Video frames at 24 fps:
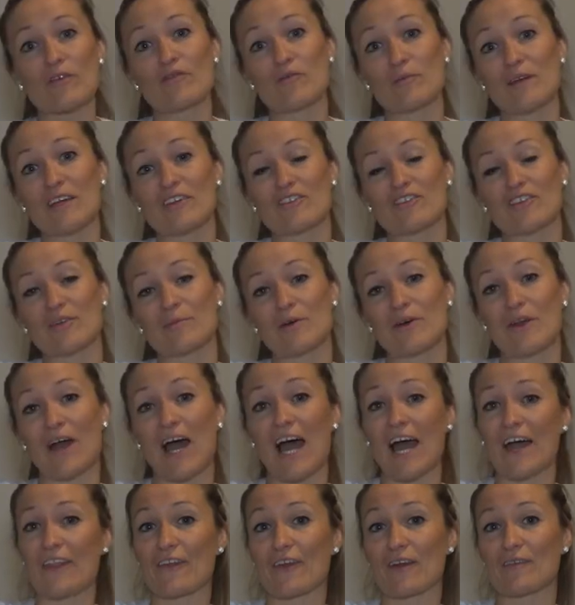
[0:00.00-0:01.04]
more information about
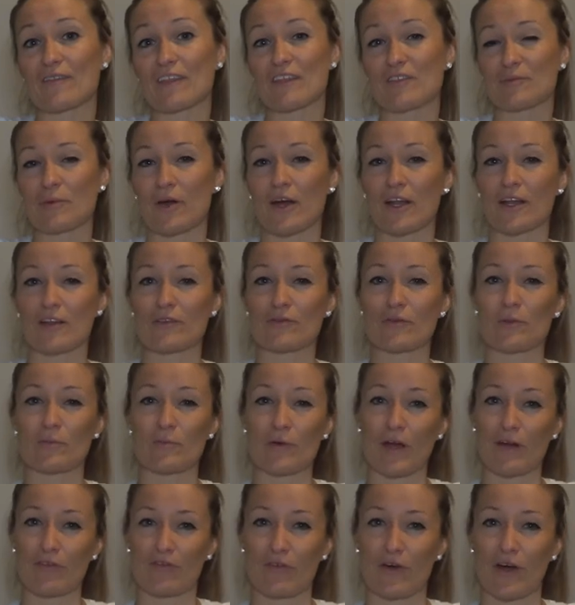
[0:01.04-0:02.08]
either of these products from
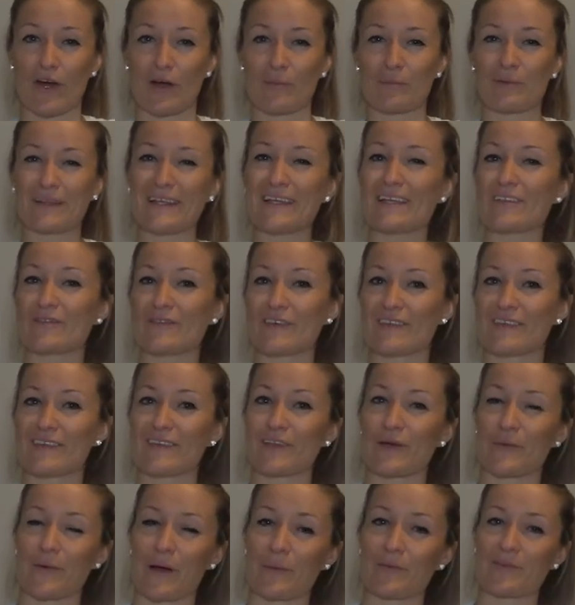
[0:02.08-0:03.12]
Ruffwear, please
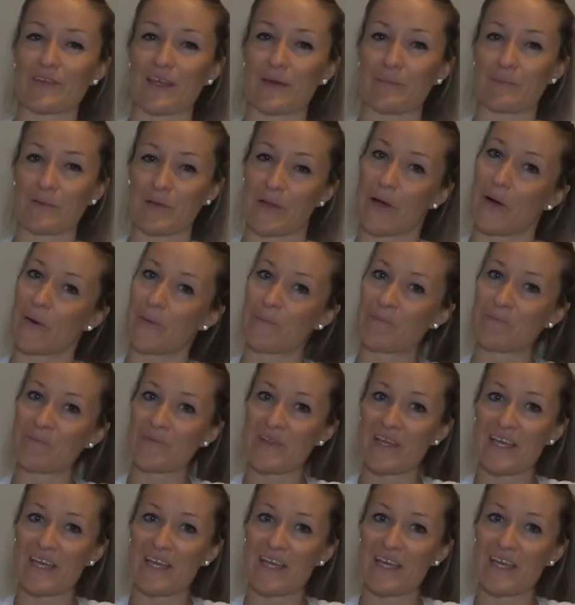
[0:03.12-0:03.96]
visit their website below.